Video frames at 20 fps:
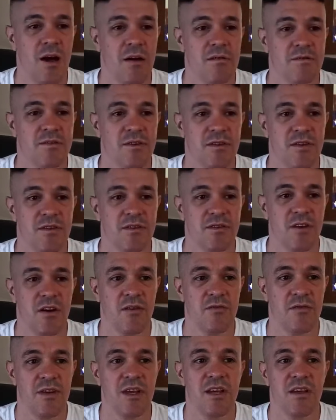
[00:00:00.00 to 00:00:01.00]
So there's no
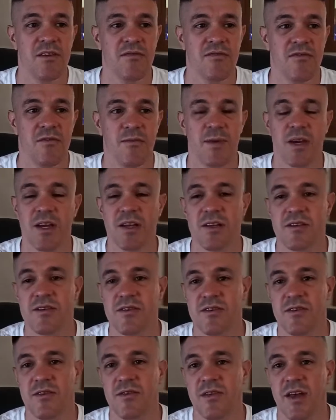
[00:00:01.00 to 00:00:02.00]
need for me to
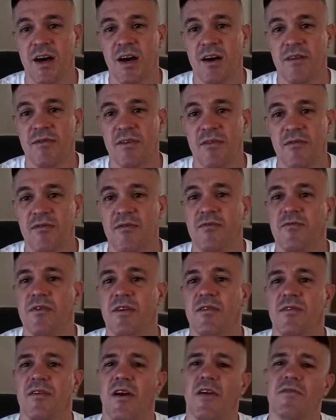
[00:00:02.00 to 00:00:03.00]
do that.
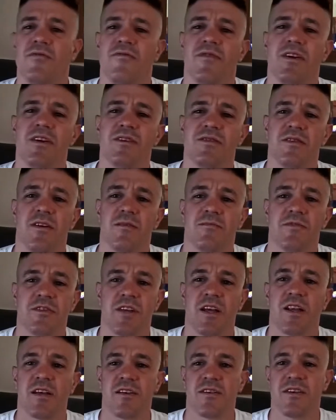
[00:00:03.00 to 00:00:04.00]
The only reason I'm
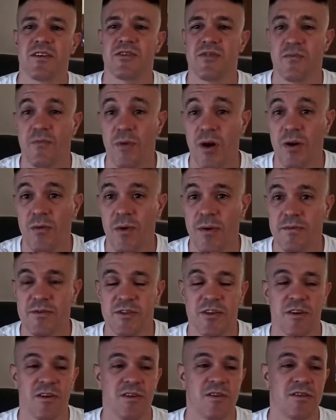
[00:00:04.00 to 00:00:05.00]
selling things on my
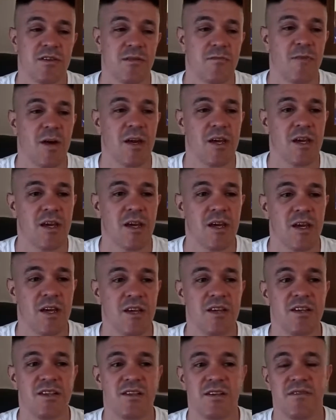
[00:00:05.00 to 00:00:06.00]
website is to make it
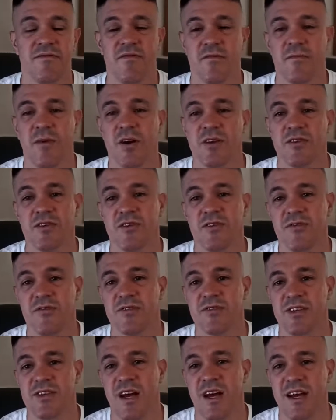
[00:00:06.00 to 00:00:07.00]
easy for my
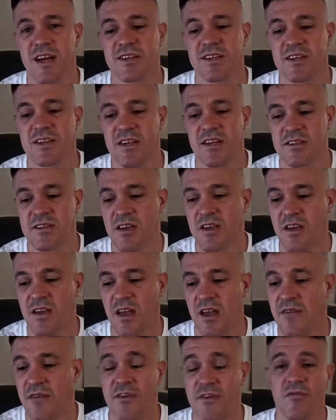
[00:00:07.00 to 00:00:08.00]
students to access.
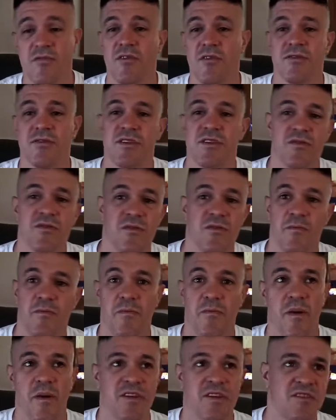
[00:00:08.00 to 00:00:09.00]
If it grows into
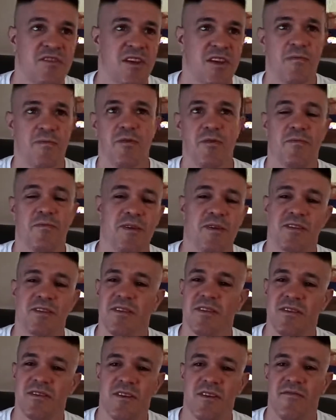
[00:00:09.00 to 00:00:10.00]
a separate
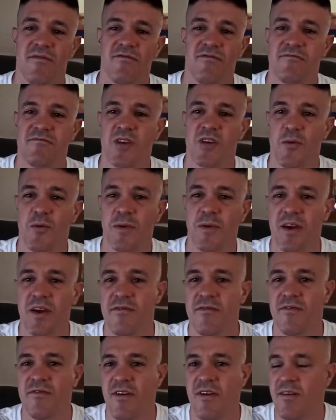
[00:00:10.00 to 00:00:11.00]
business, then so be
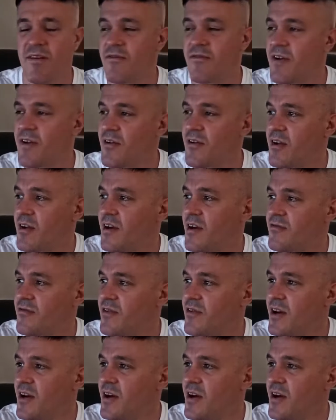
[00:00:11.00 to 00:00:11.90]
it. Fair enough.